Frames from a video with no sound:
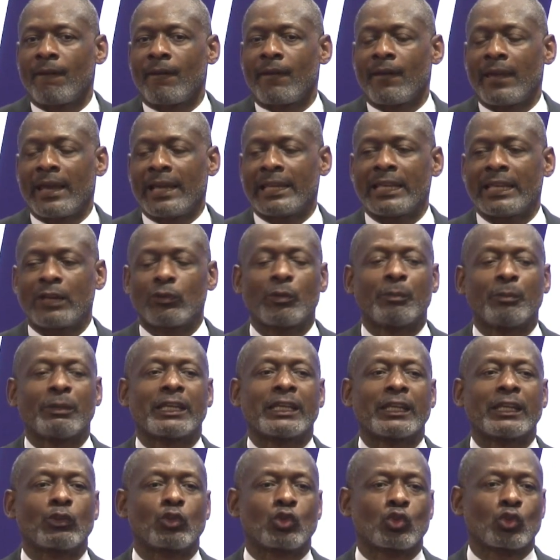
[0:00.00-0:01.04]
And then we
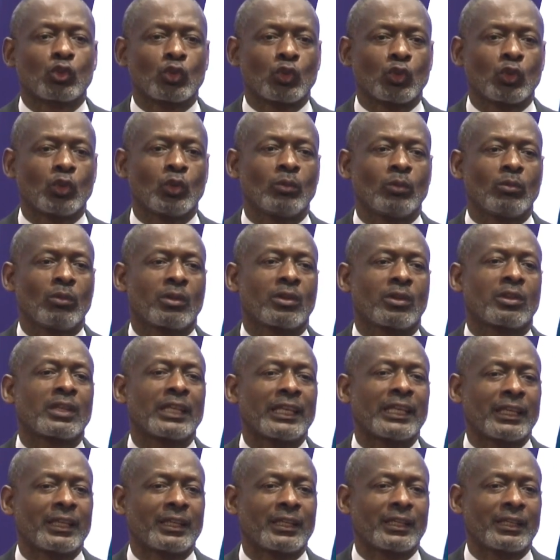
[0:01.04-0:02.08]
begin to
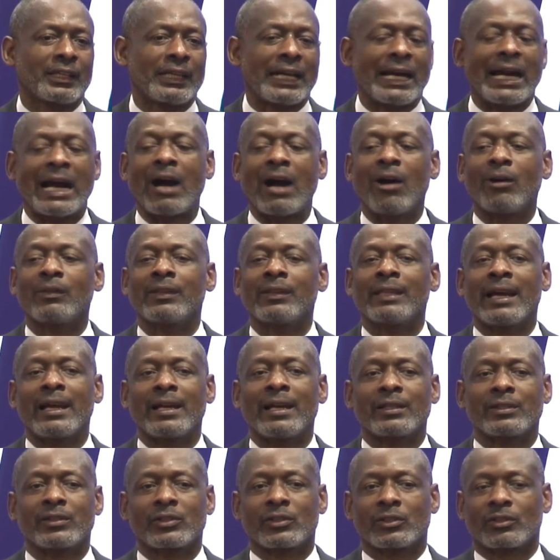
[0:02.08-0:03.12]
think how
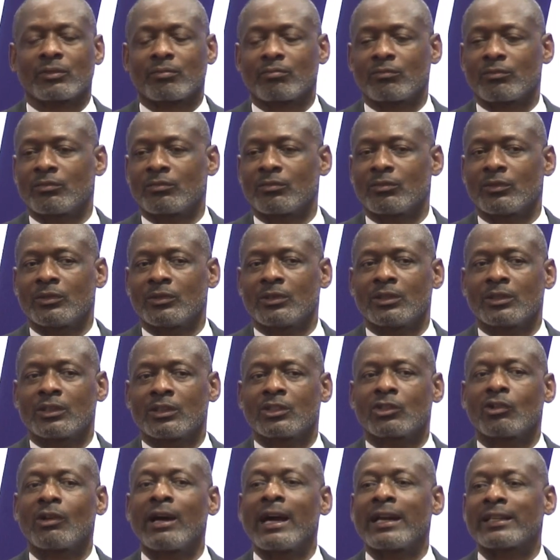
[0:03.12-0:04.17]
does
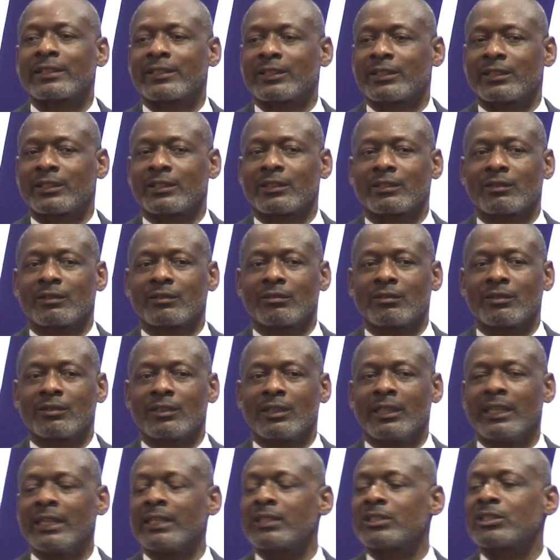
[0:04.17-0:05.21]
Christ
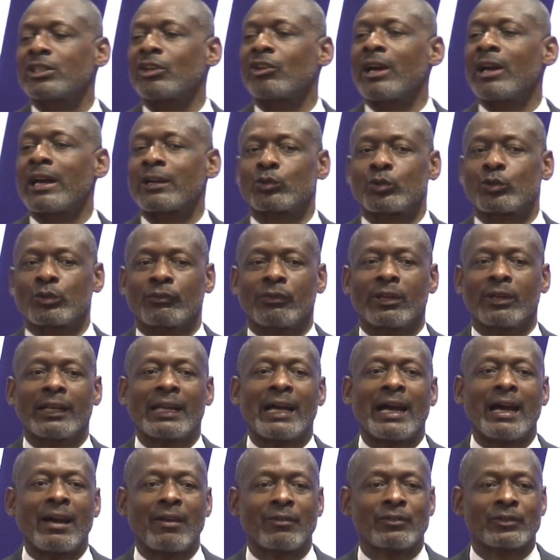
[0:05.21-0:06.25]
interact with our
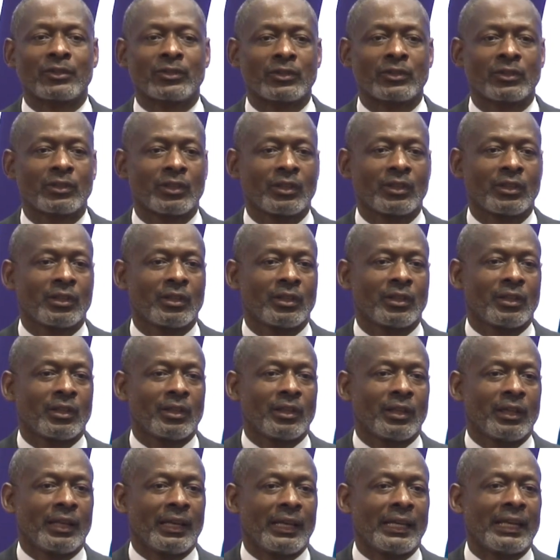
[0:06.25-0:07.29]
lives
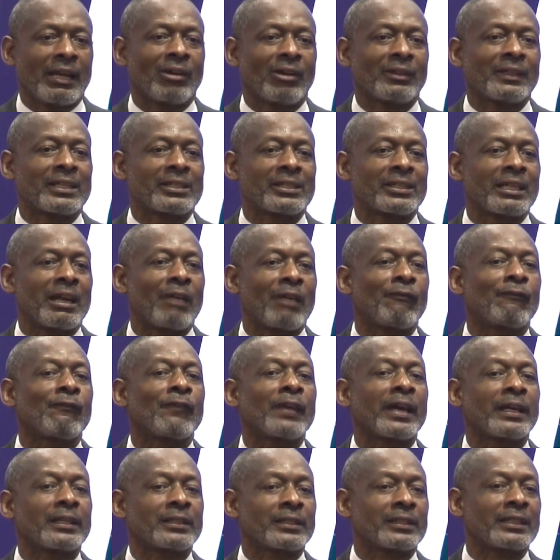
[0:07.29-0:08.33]
and how does he
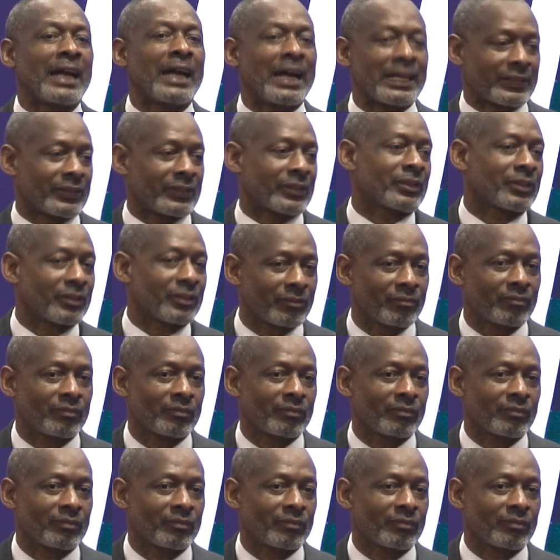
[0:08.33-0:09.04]
affect us?